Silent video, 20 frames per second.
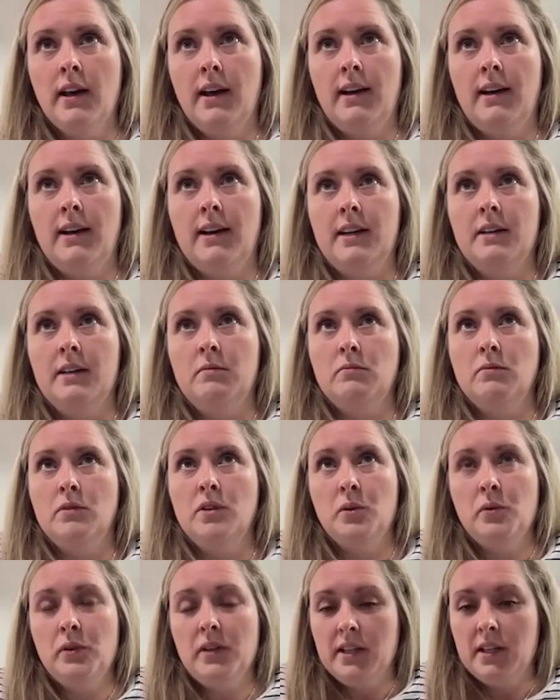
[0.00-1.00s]

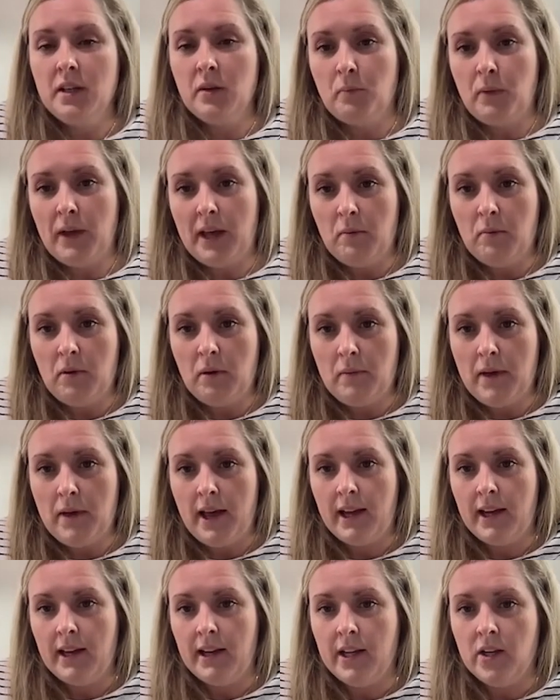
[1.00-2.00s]
doing the Baby
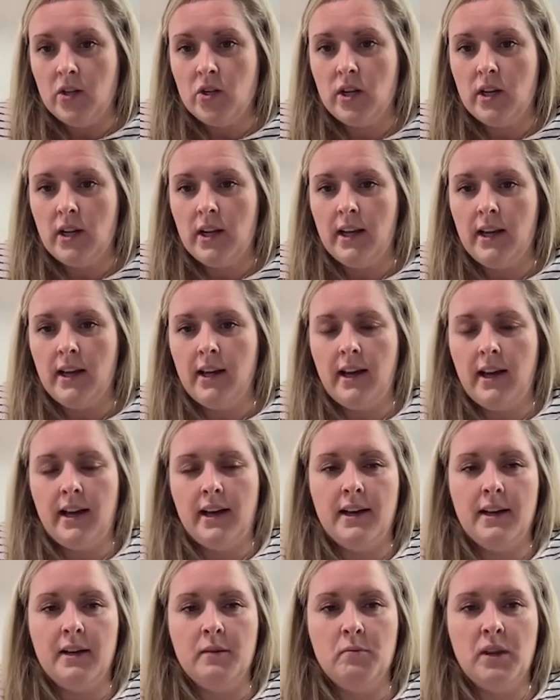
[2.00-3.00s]
Meg initially,
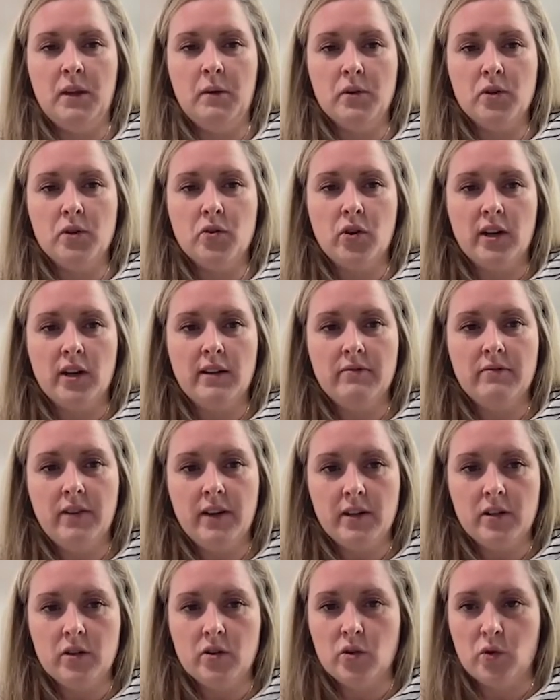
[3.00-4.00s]
they were trying to
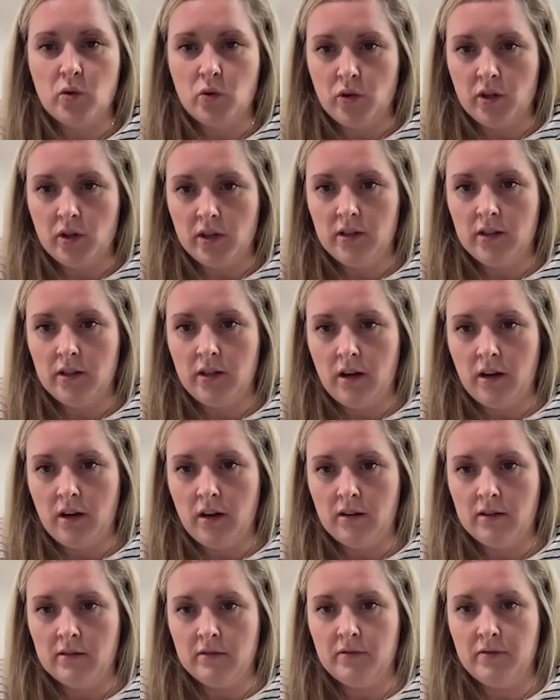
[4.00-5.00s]
find the source
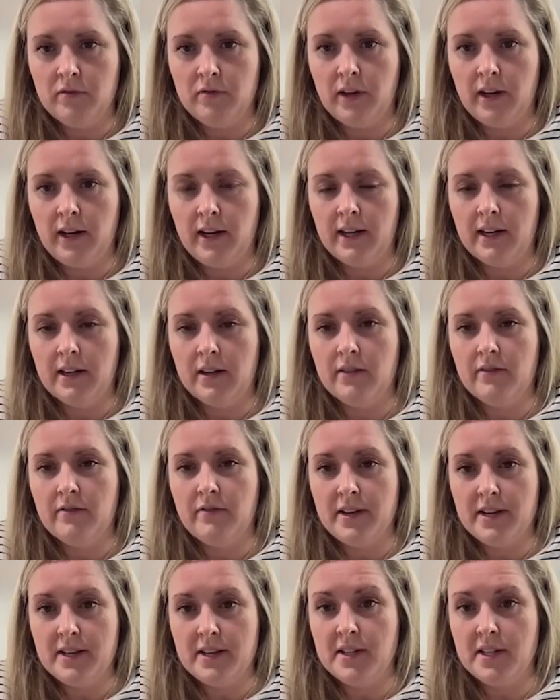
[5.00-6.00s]
of
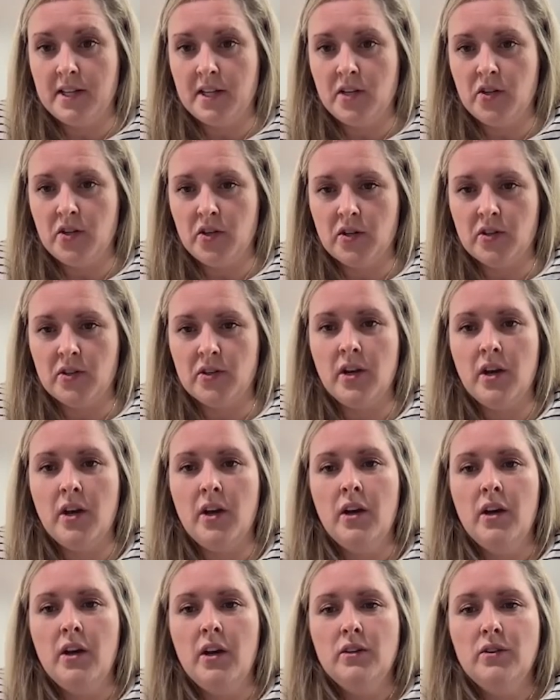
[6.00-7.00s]
Fia's seizures.
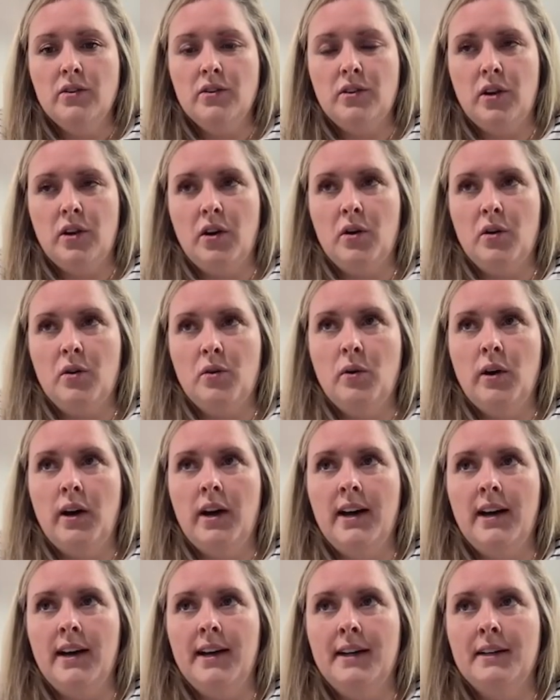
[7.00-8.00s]
So
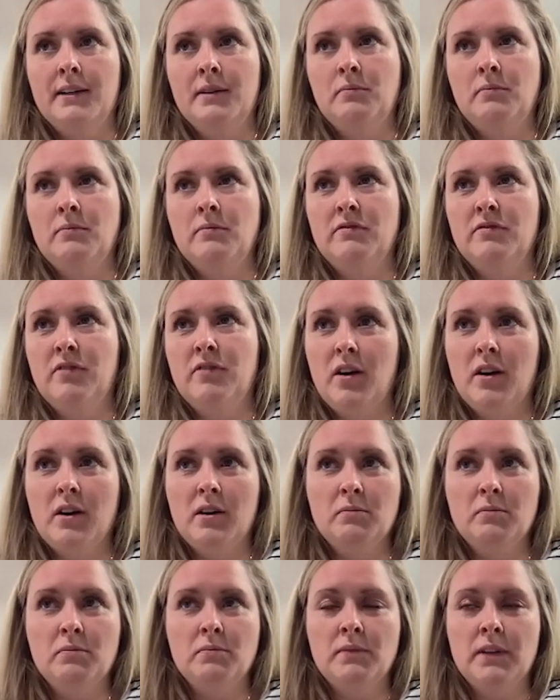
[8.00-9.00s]

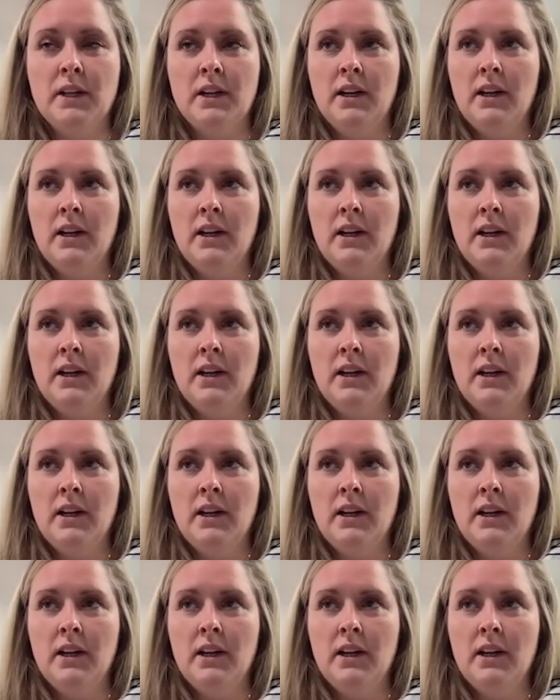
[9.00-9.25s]
from